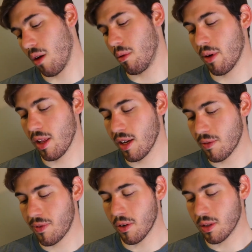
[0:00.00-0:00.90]
What would I like to
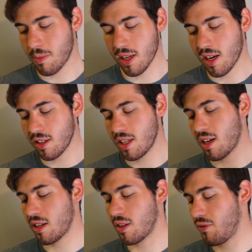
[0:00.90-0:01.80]
focus my content
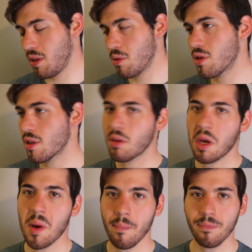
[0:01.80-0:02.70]
on in the future?
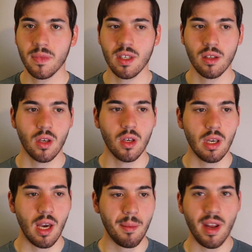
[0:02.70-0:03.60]
I
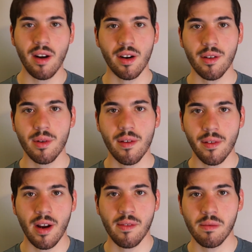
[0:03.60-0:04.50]
mean, I don't know,
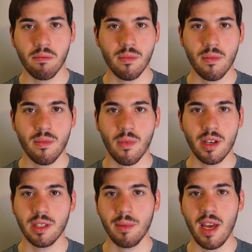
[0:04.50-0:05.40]
whatever I
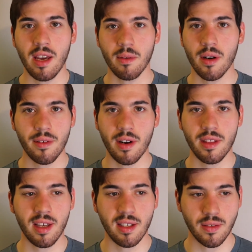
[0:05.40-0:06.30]
want to make, whatever I
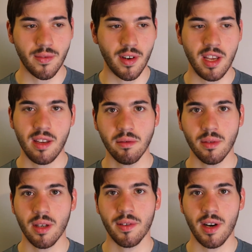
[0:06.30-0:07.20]
think is funny,
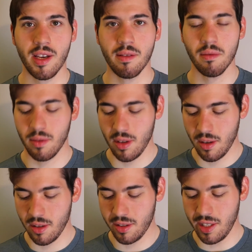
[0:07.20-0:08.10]
whatever I
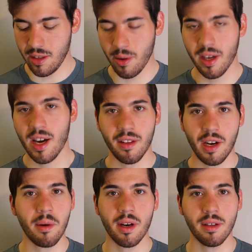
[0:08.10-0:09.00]
see going on that I
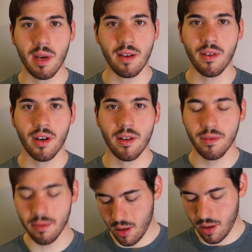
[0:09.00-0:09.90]
want to make fun
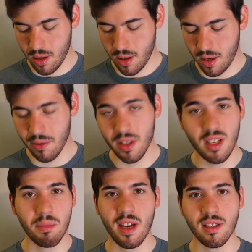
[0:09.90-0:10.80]
of. It really
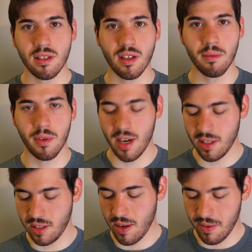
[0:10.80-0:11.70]
depends on where I
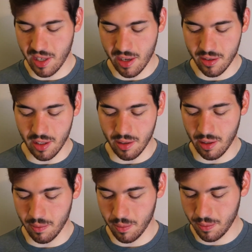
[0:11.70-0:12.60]
see everything else going.